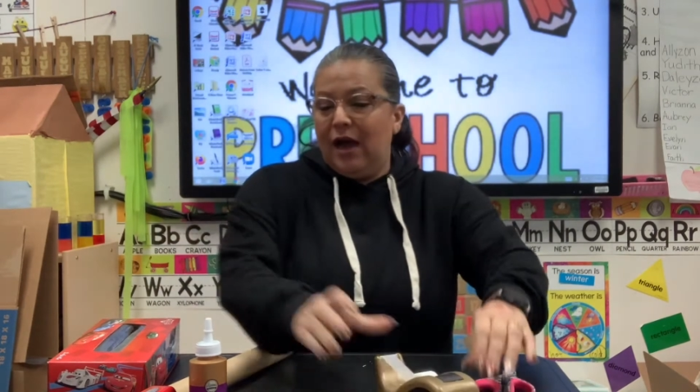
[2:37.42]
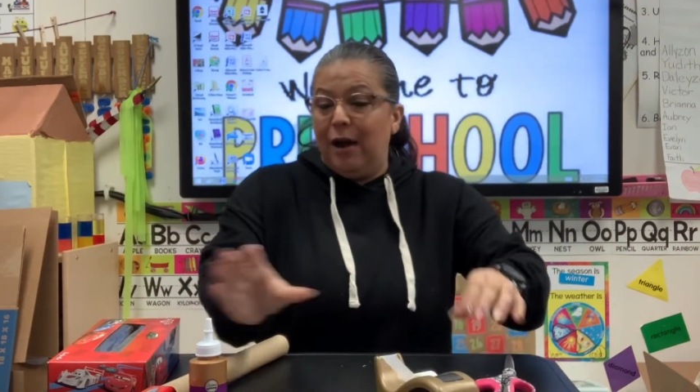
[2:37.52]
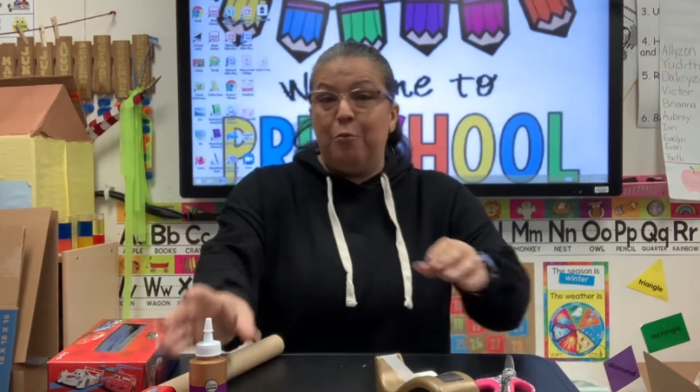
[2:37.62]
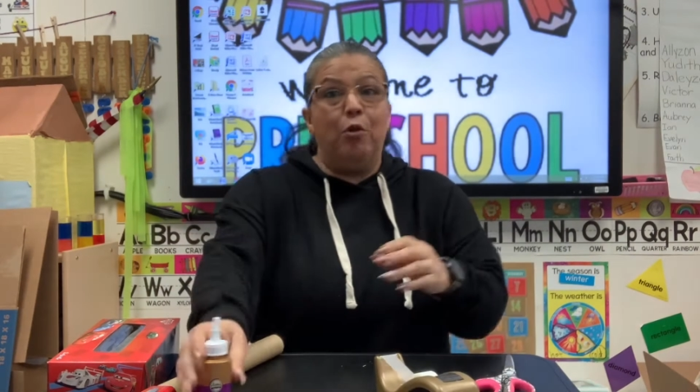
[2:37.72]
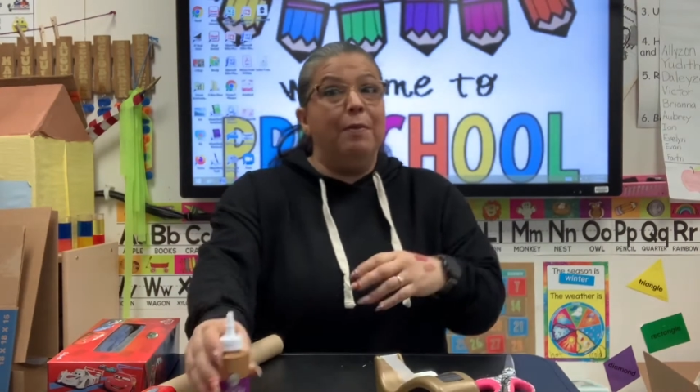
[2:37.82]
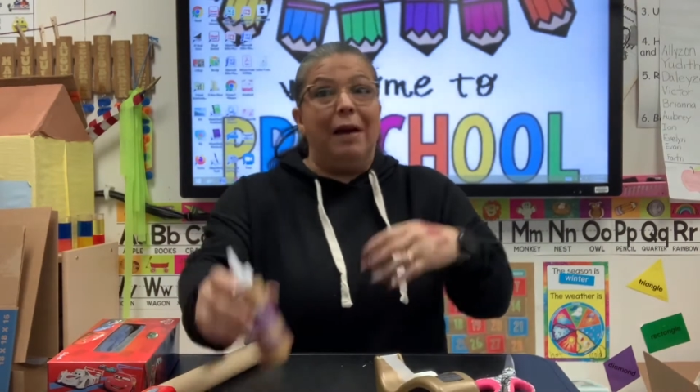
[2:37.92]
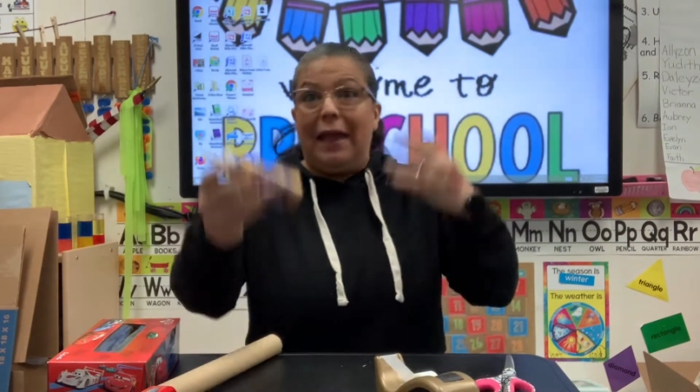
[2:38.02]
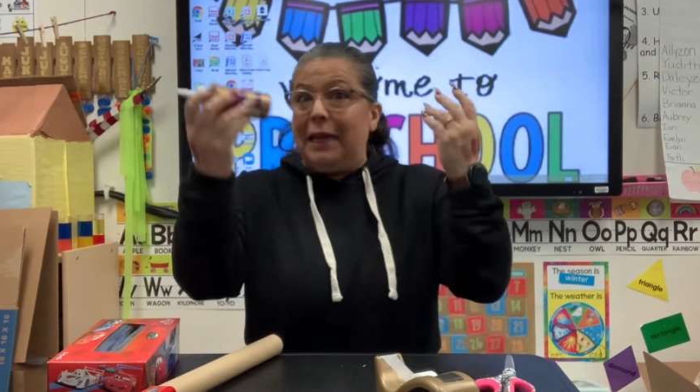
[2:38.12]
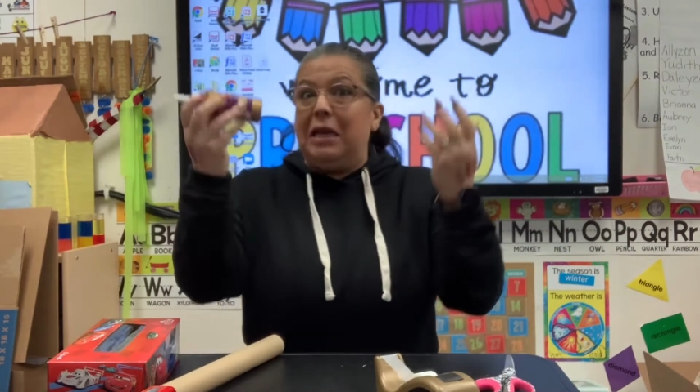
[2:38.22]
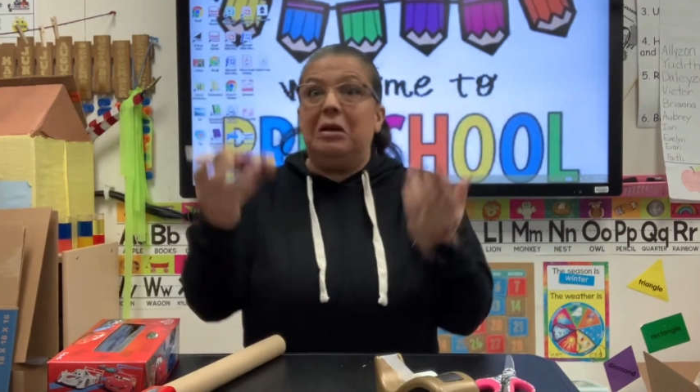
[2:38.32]
We
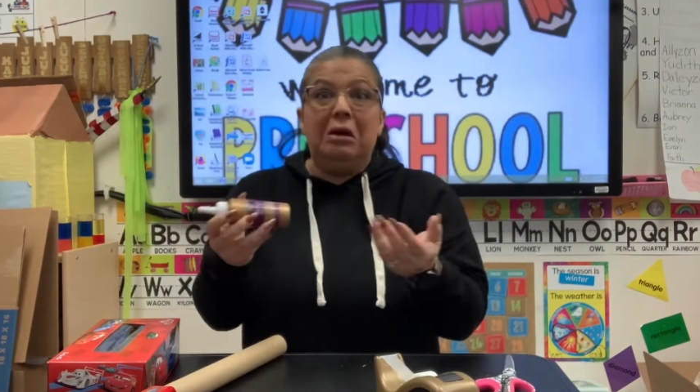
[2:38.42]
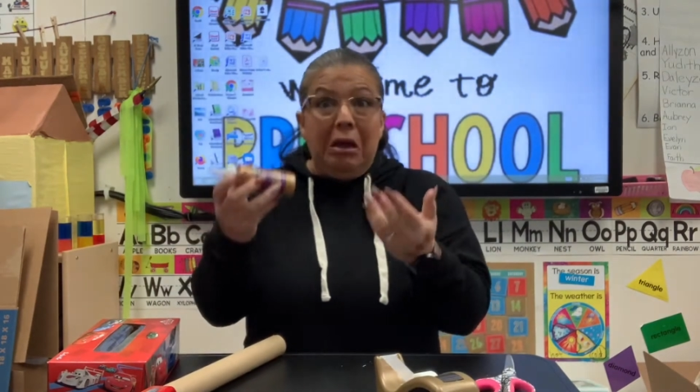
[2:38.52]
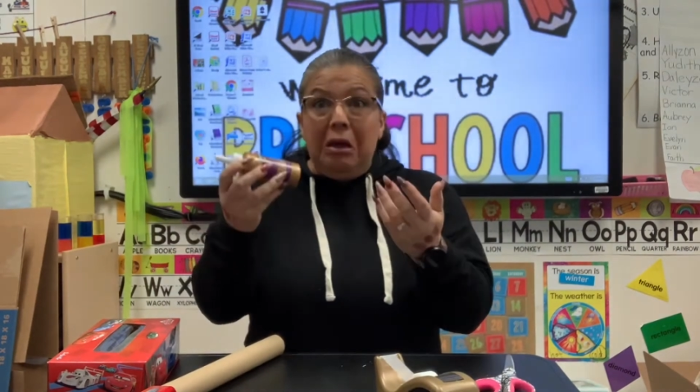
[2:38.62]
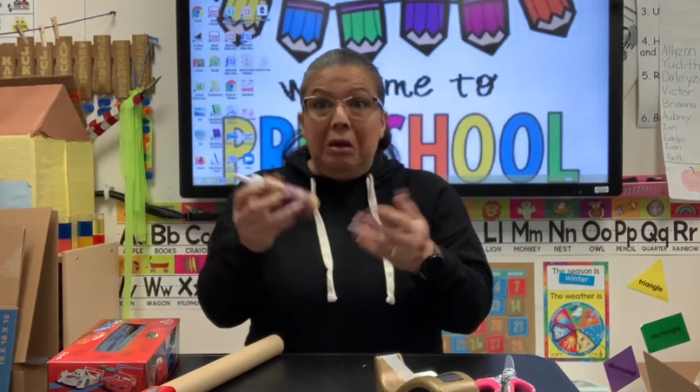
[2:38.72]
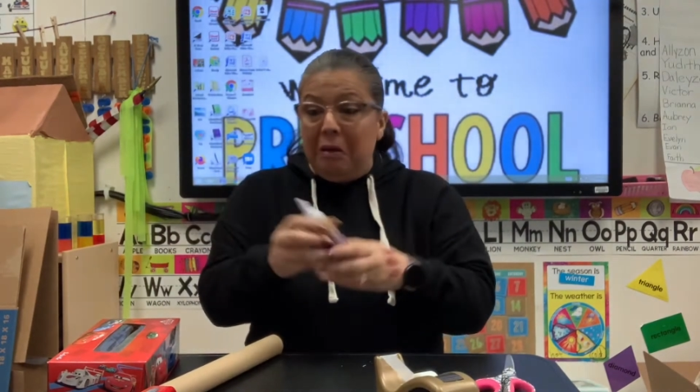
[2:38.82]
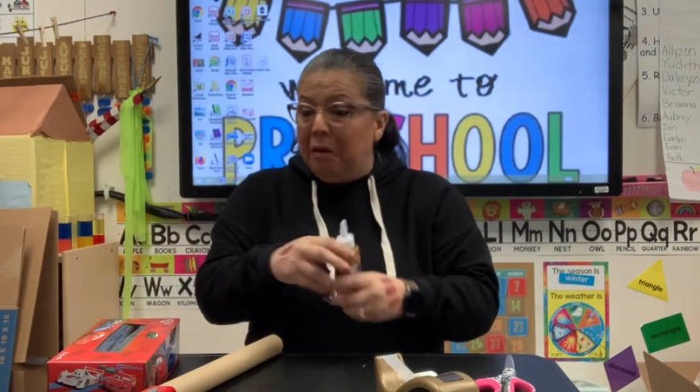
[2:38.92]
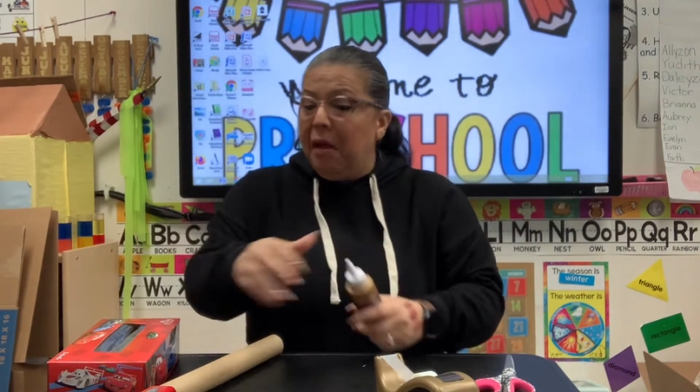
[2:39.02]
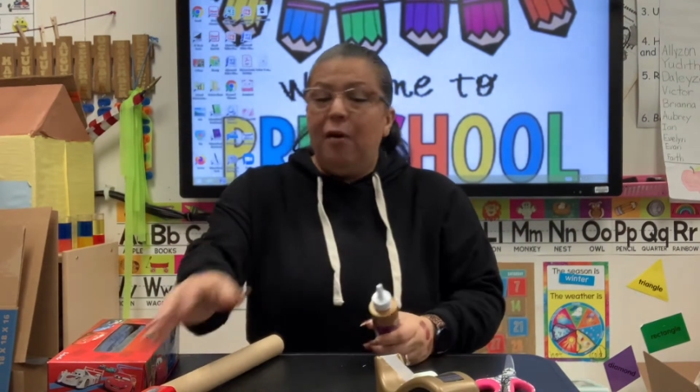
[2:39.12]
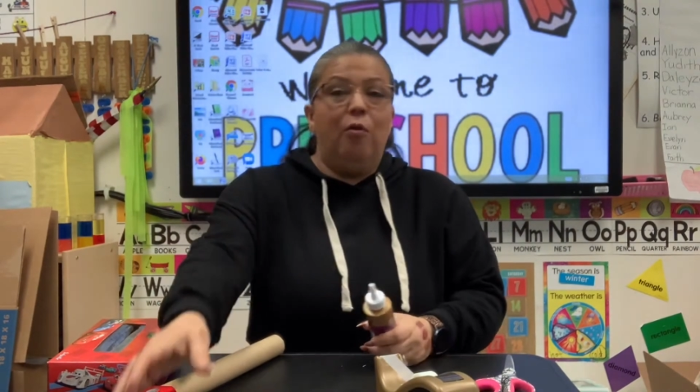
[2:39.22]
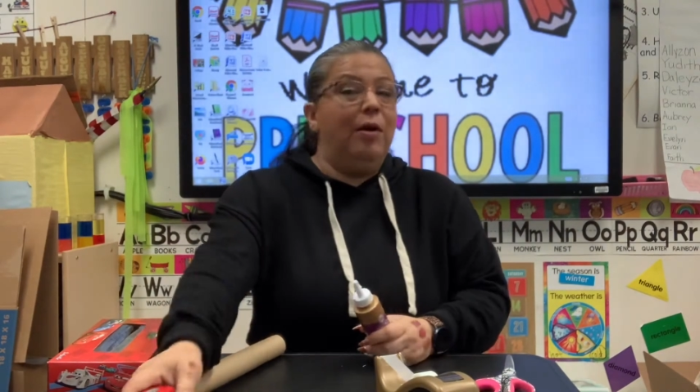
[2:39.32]
might need glue.
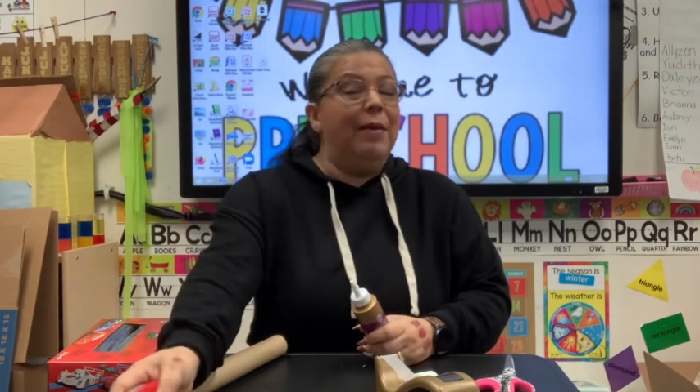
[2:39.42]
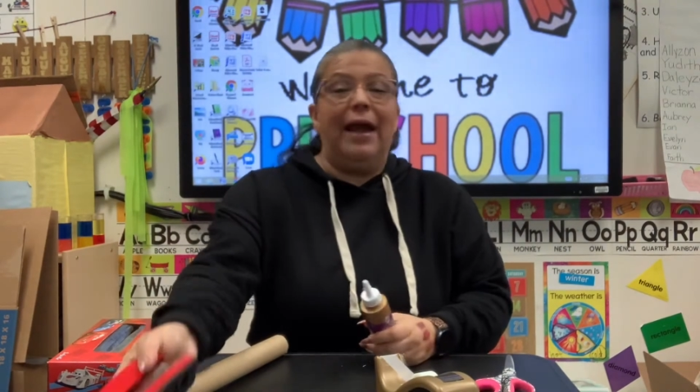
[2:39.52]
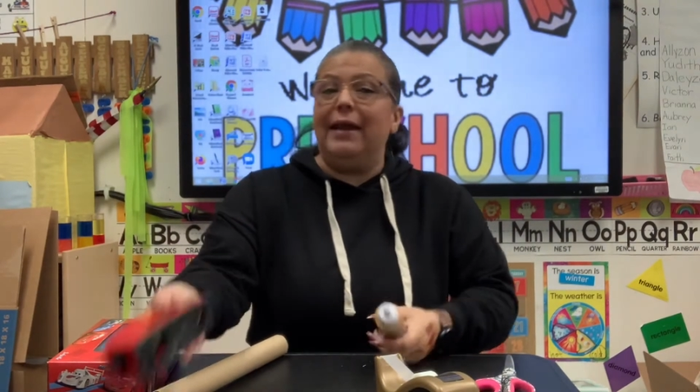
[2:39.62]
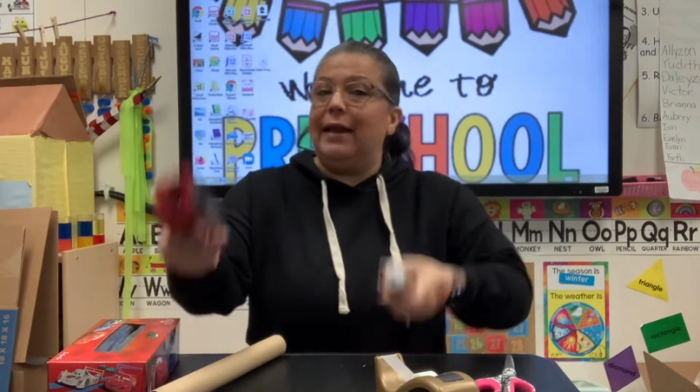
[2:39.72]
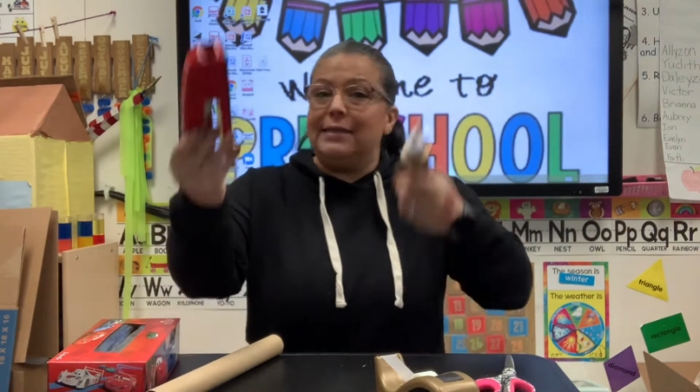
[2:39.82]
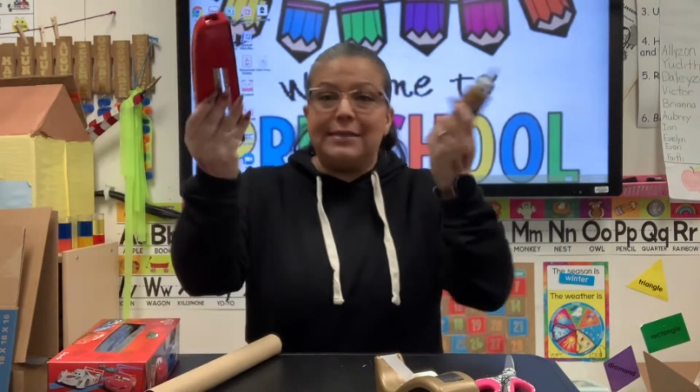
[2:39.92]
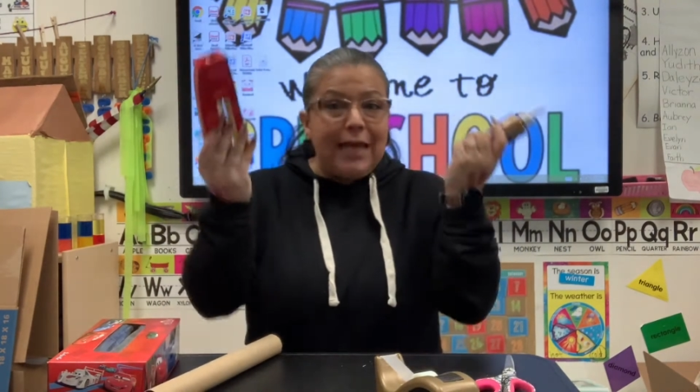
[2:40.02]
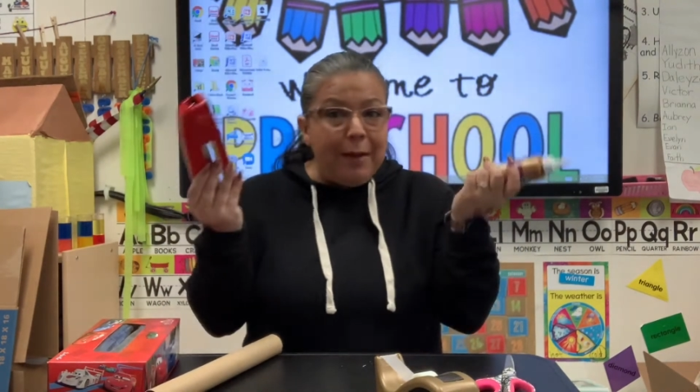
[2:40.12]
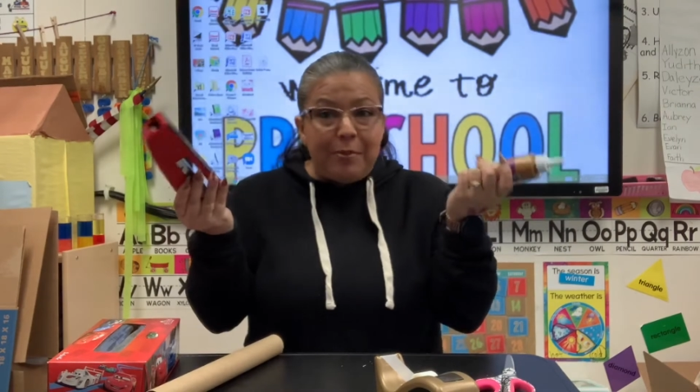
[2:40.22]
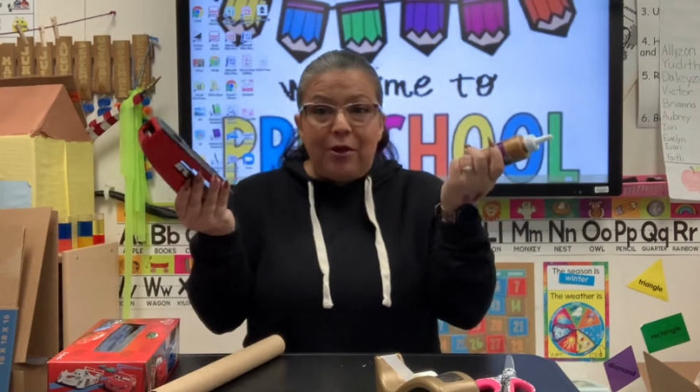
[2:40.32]
We might need a
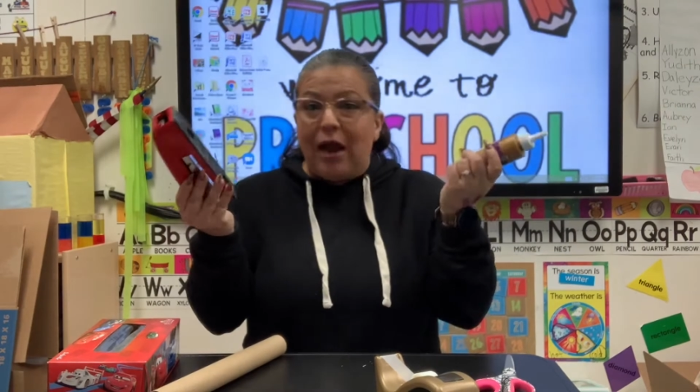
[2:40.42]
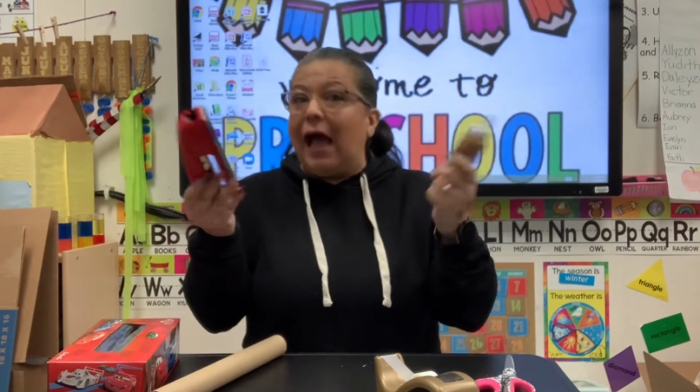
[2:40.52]
stapler.